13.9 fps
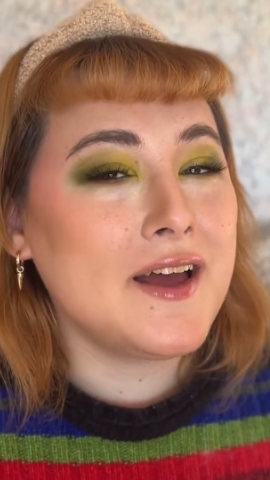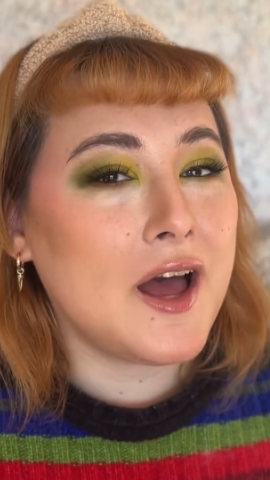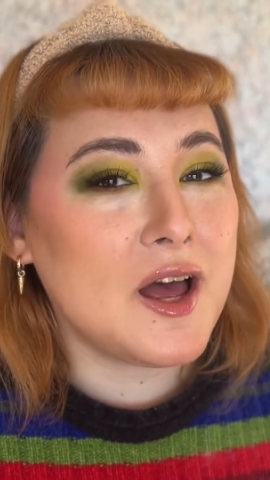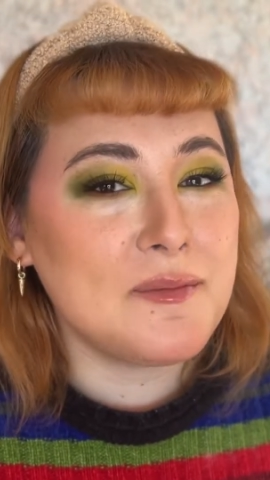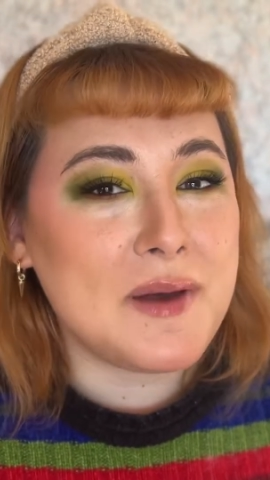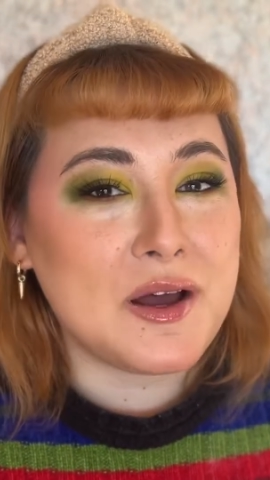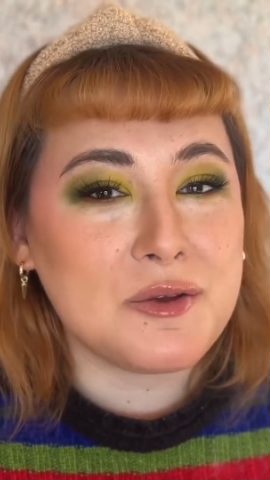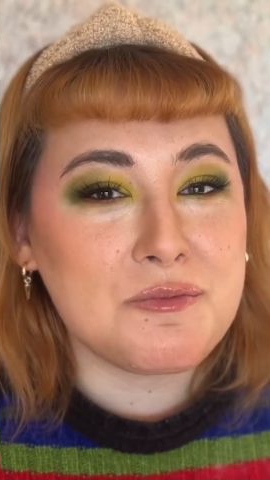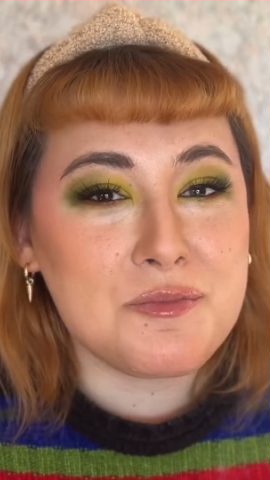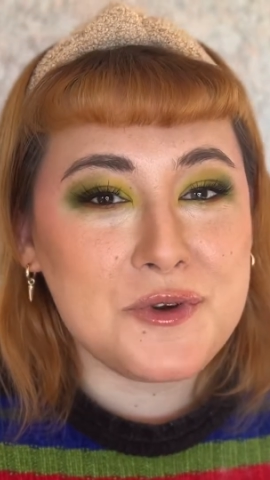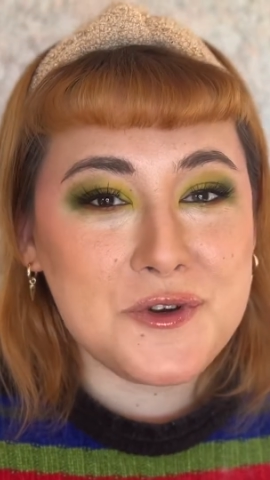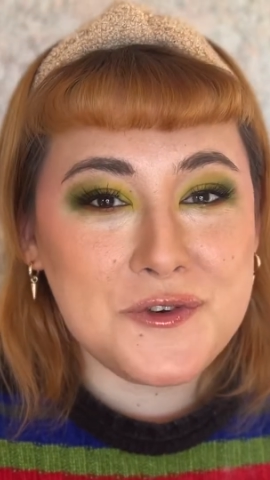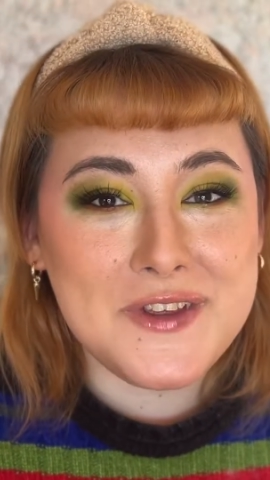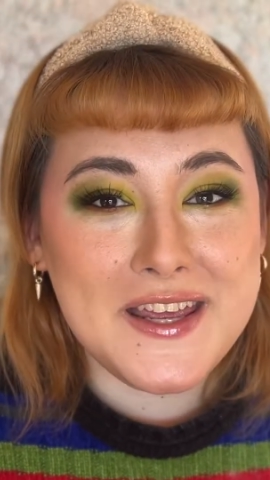about
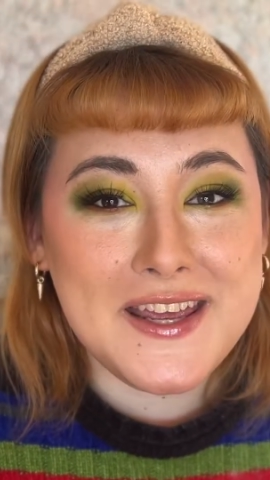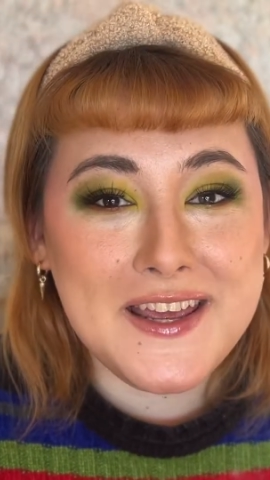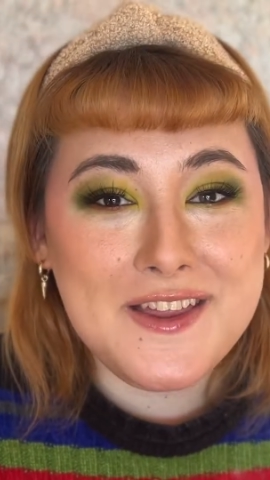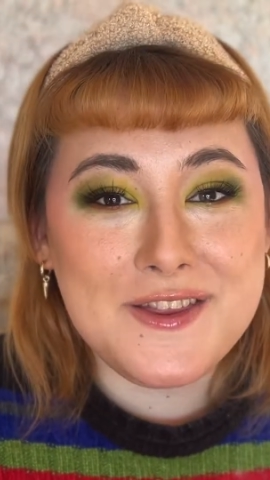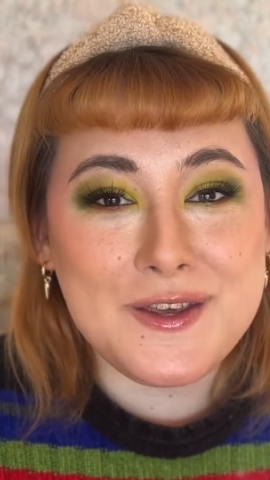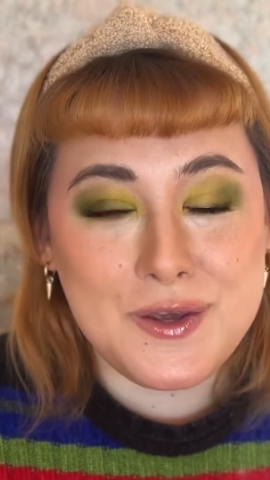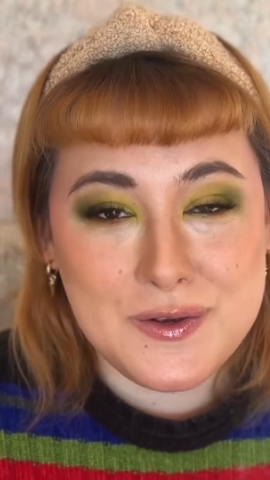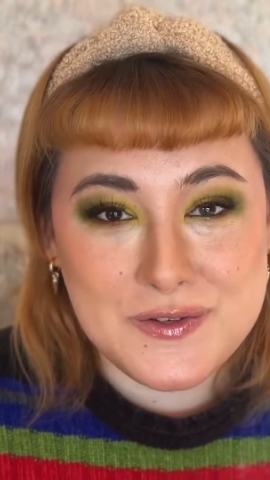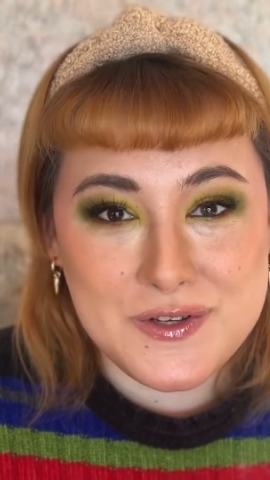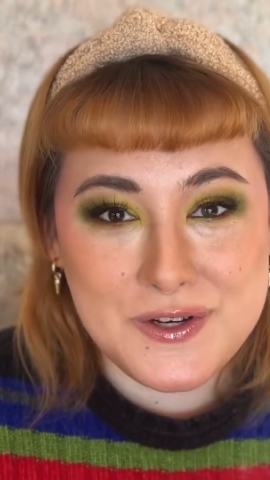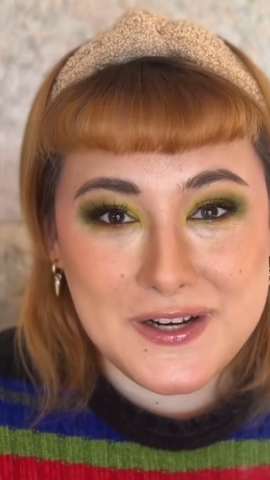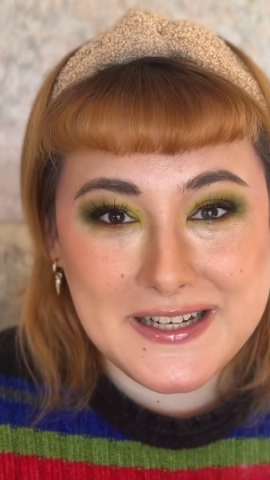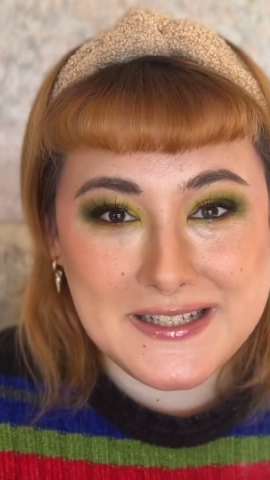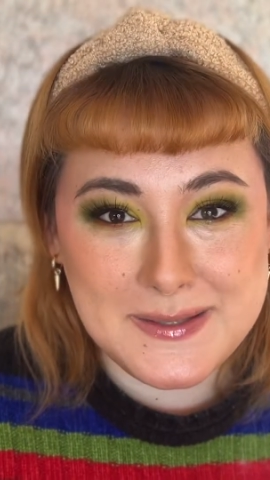improving the user
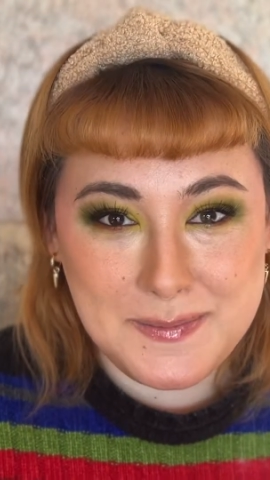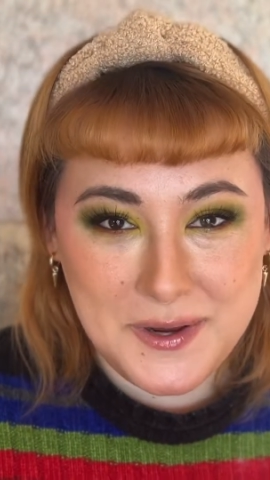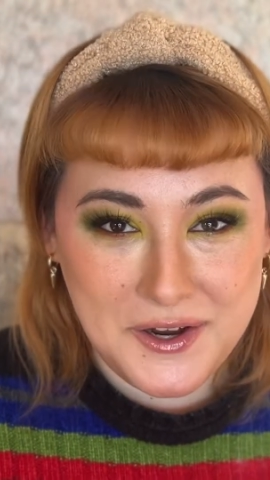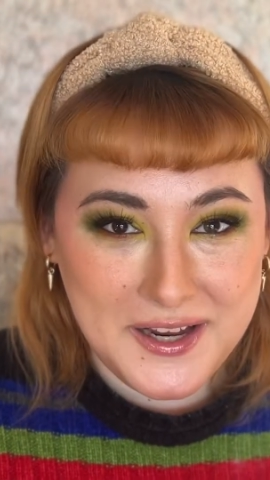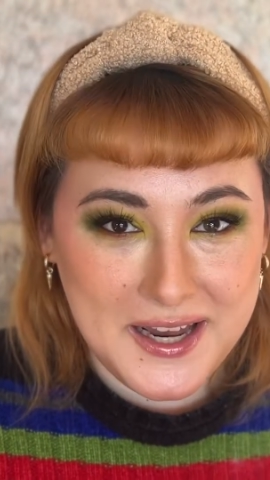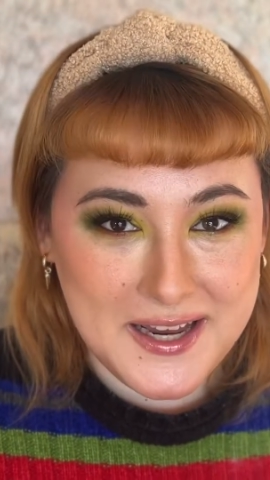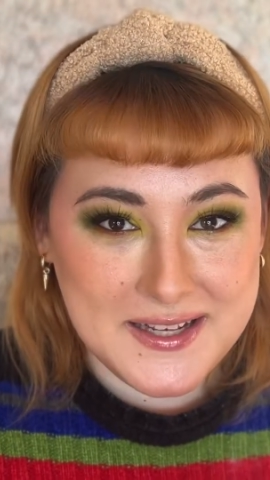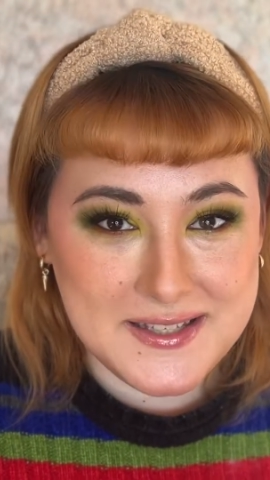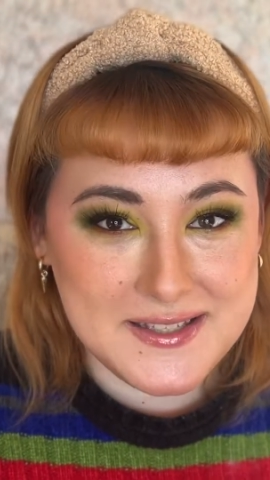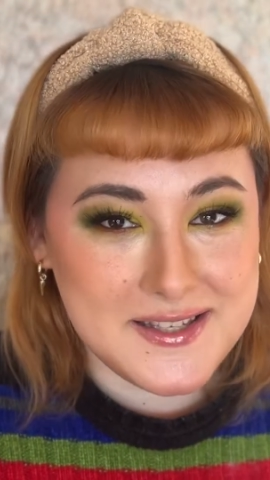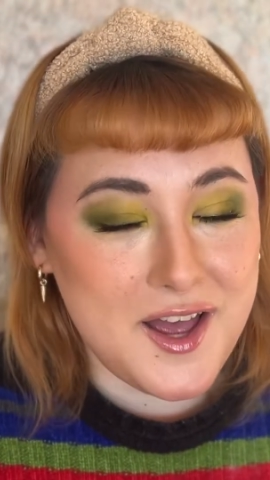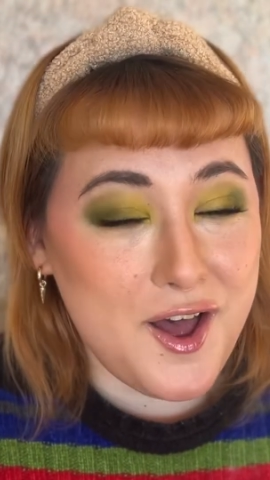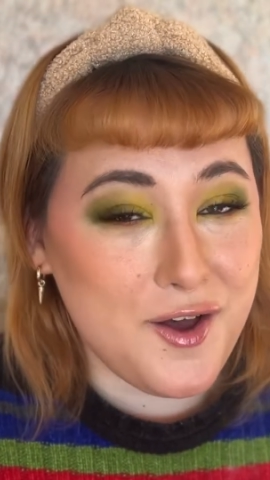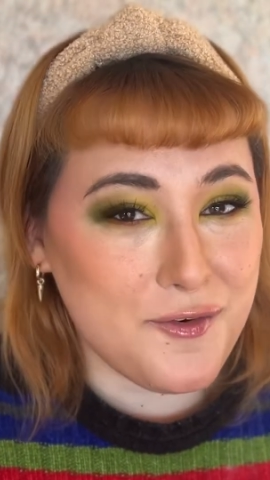experience
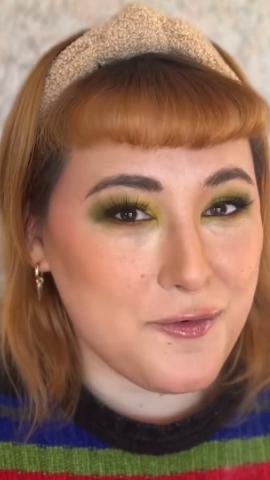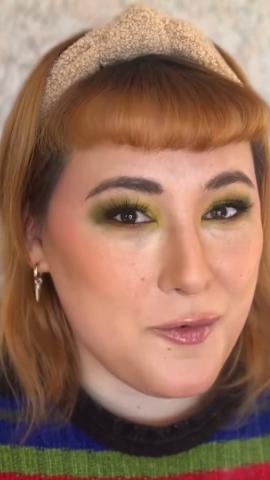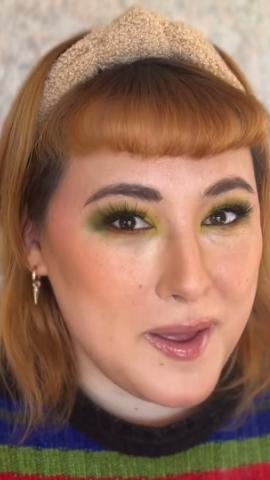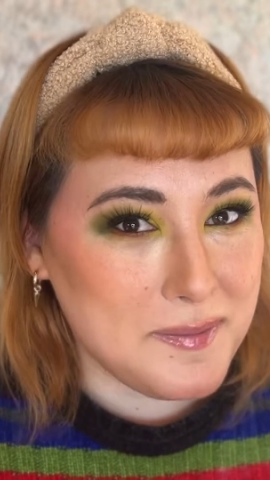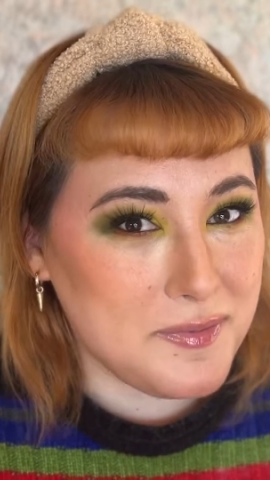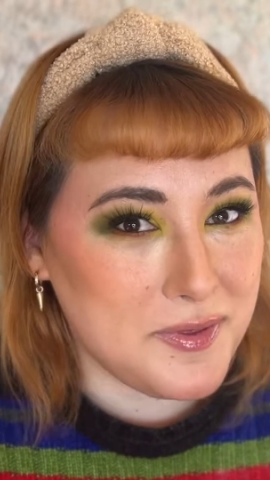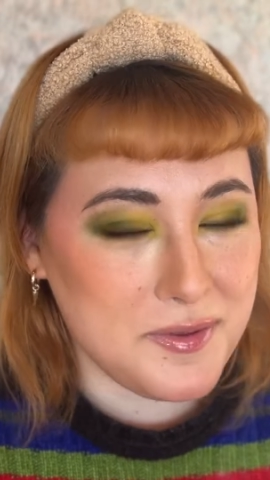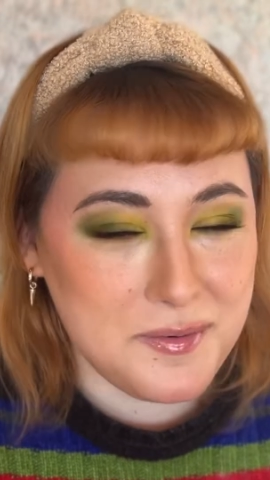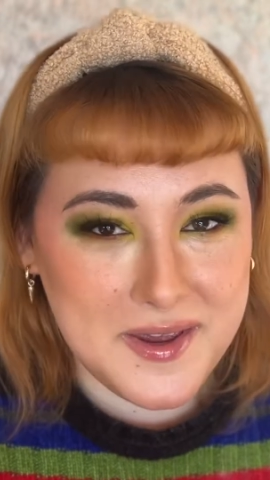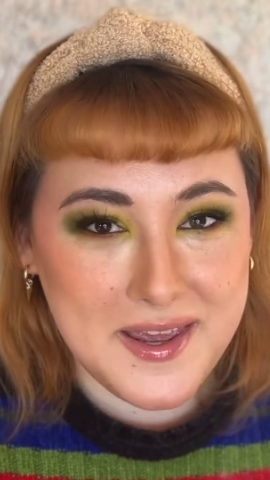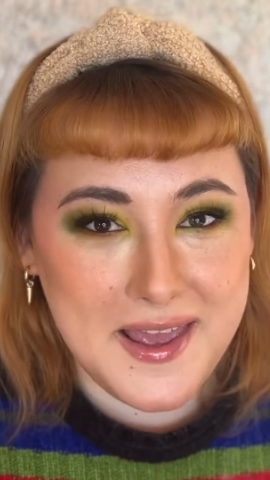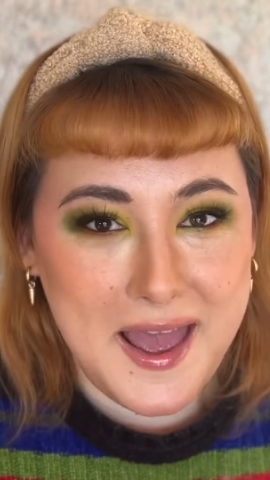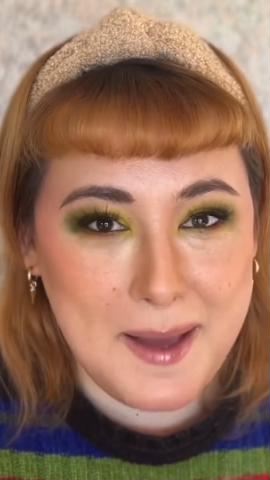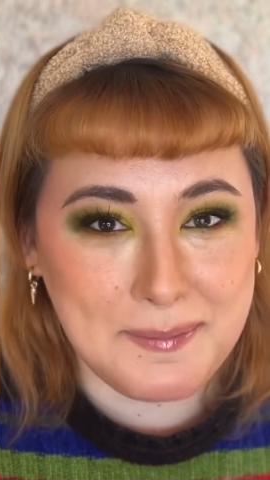of
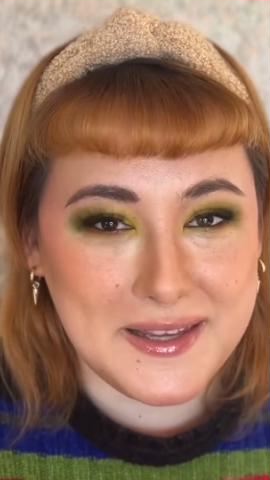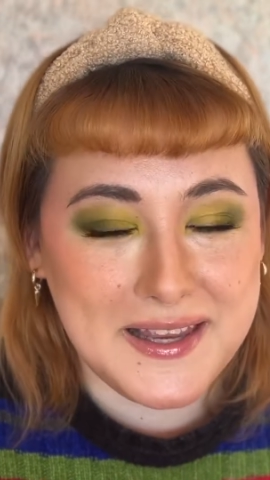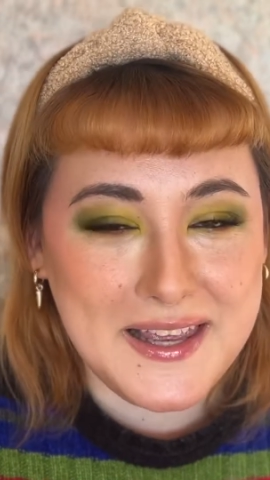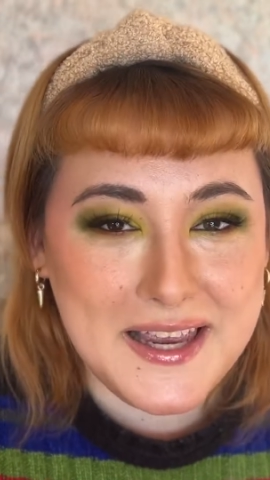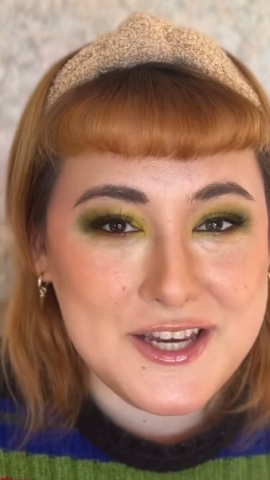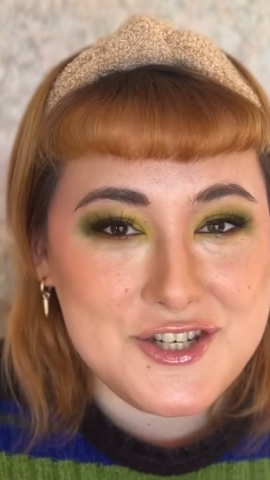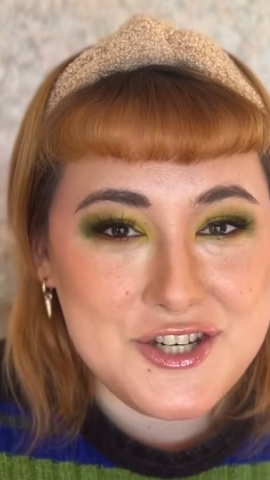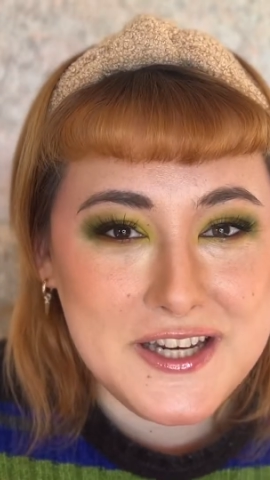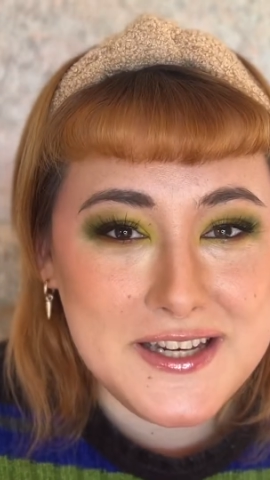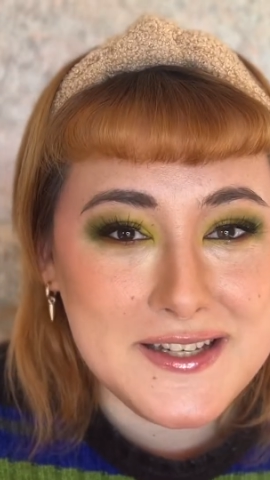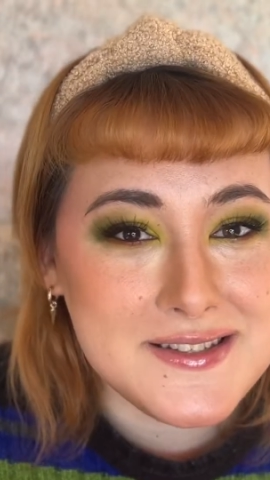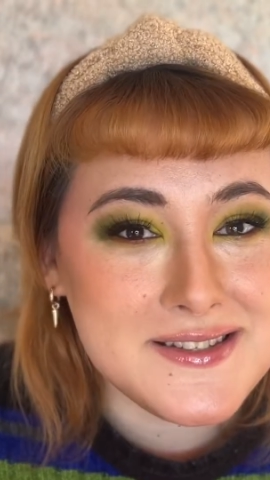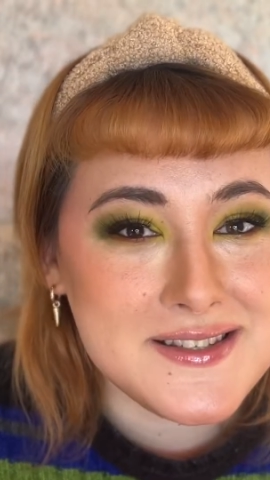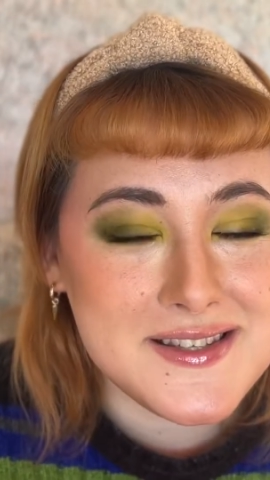Web3 applications.